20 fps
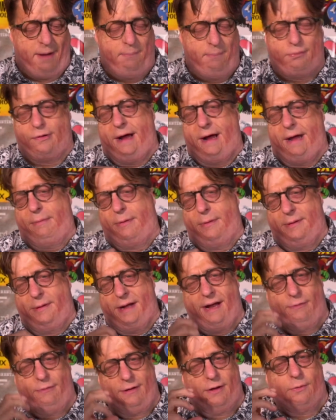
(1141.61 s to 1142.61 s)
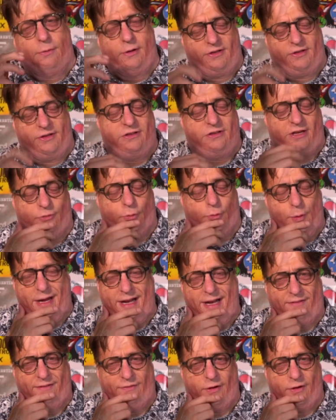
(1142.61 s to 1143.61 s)
I really would suggest
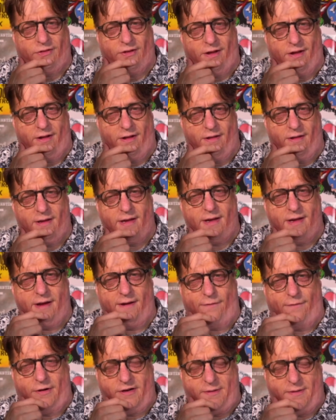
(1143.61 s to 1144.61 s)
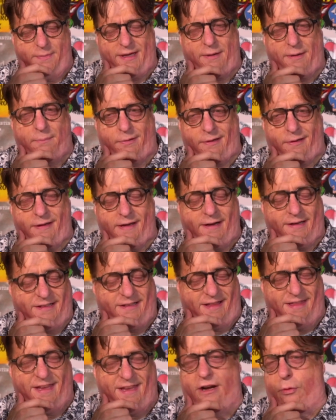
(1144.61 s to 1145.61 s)
waiting for it to be completed,
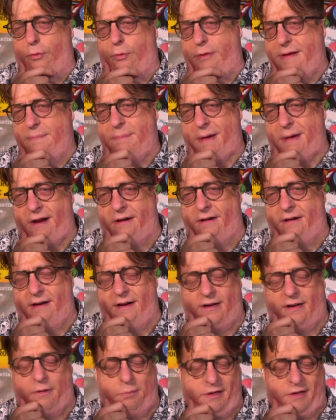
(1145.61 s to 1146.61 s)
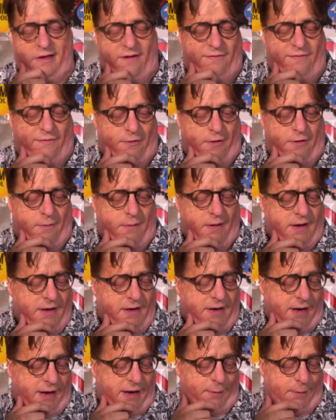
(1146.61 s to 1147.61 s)
because I think it'll read better in a completed form,
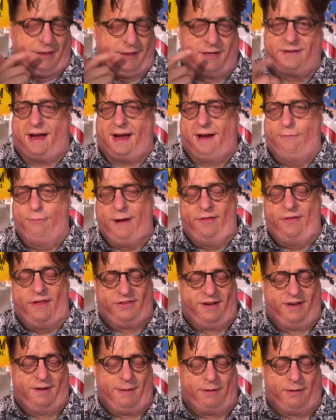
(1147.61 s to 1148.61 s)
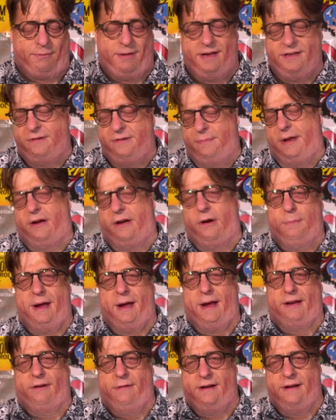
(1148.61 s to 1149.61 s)
because I read this and I'm like, well, I should probably go
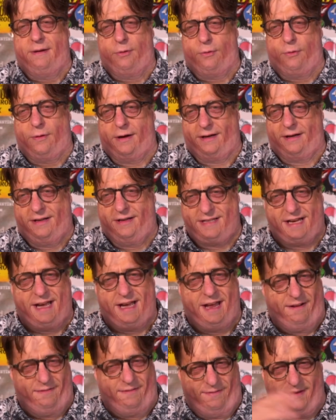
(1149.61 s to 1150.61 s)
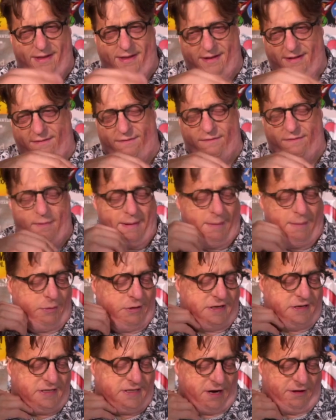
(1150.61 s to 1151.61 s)
back and read number one, because I kind of didn't
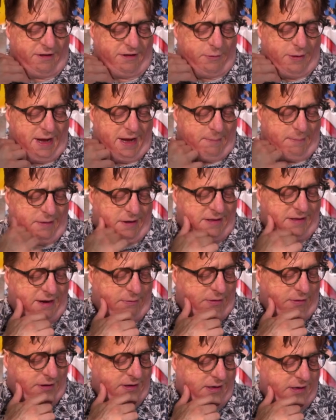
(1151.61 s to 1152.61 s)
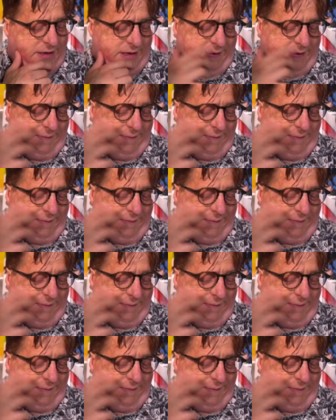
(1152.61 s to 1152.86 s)
remember entirely what happened in that one,